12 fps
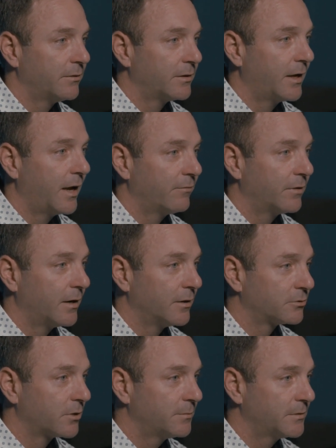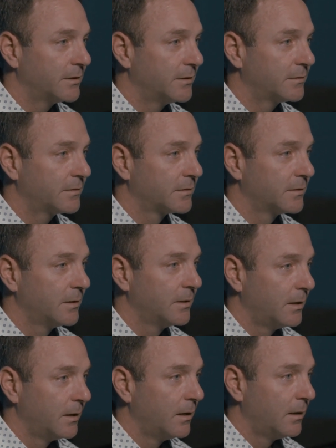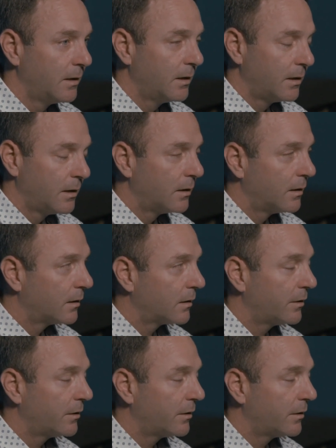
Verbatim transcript: and I haven't had a drop since. And